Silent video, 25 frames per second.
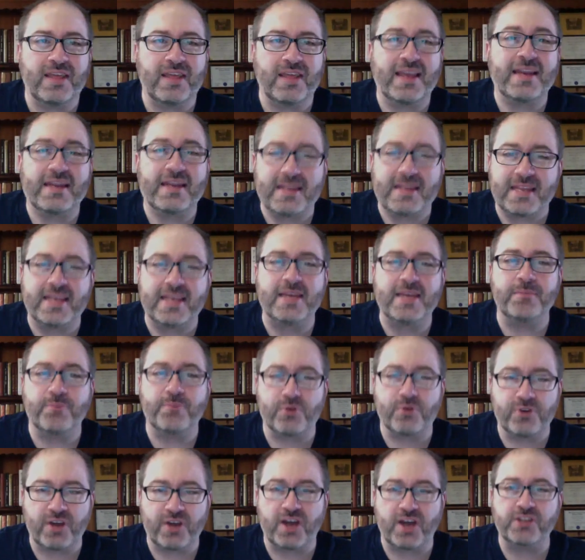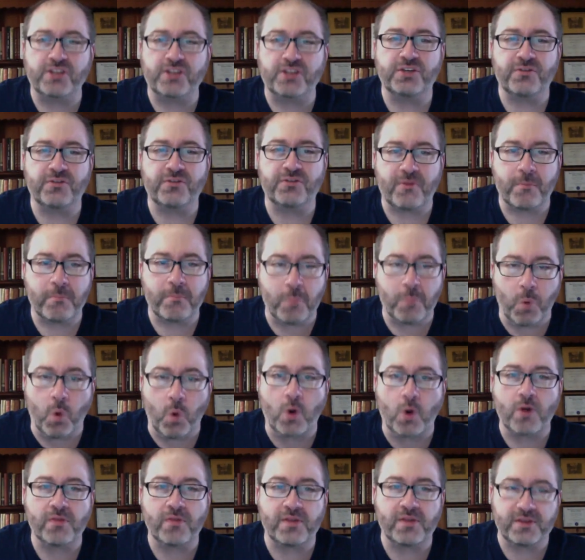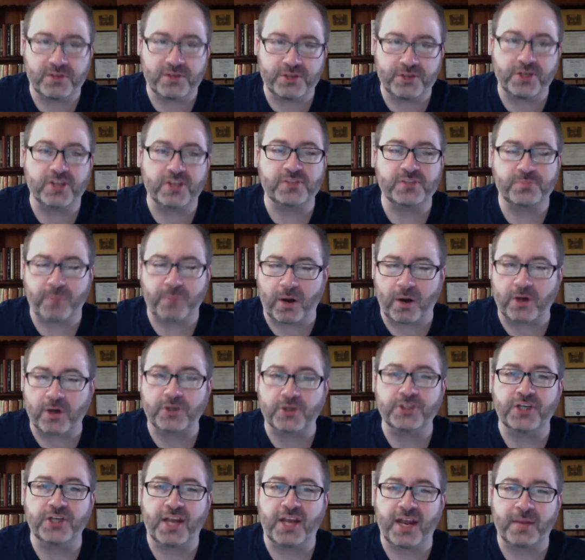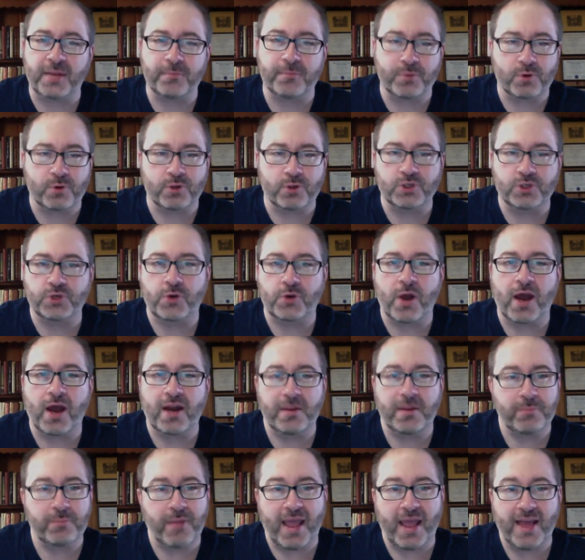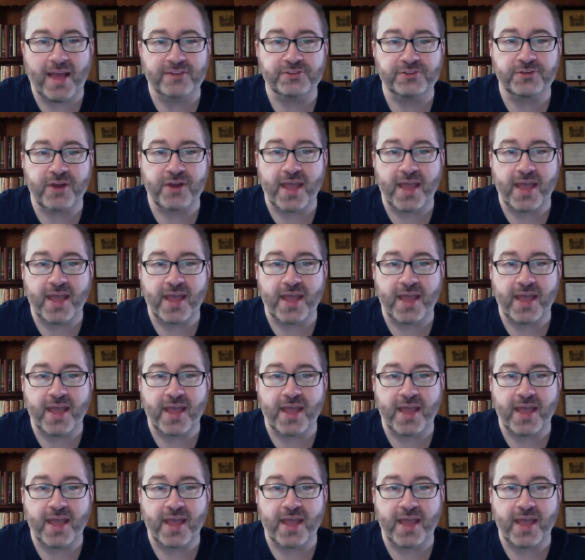need production from more than just Marchand, Bergeron, and Pasternak.